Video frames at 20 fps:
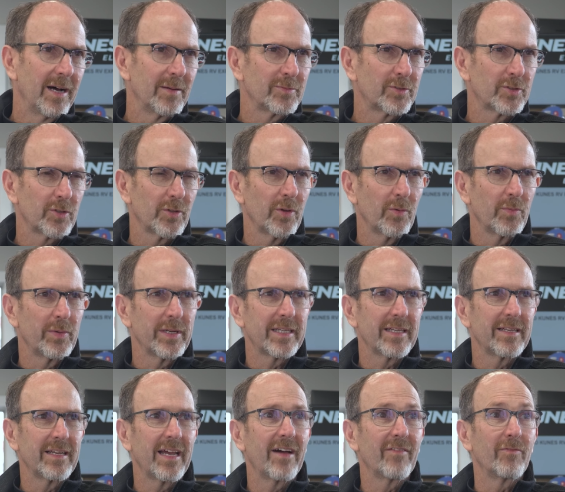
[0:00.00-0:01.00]
so that we
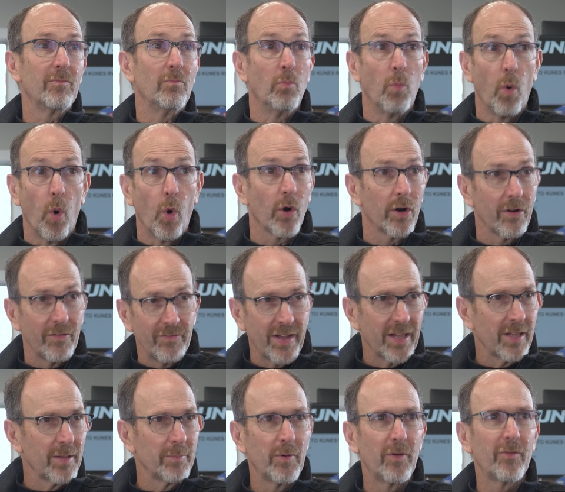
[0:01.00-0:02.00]
can have more
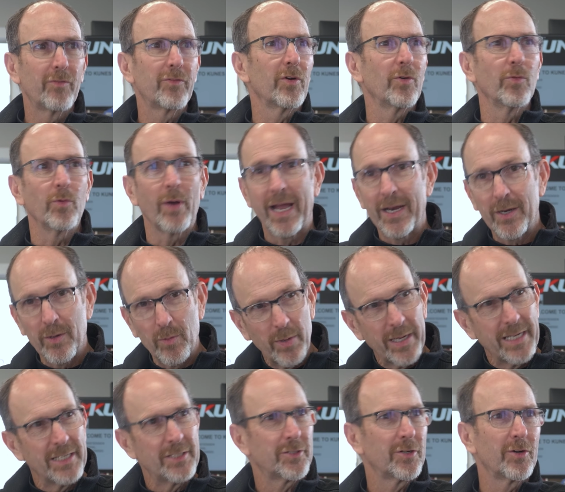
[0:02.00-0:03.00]
available for
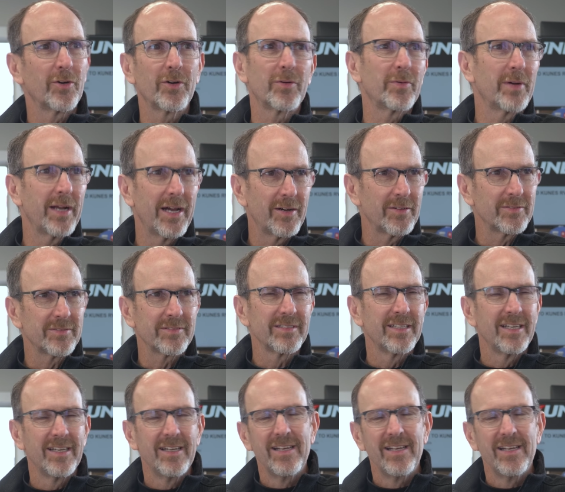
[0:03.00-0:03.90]
right-away turnaround.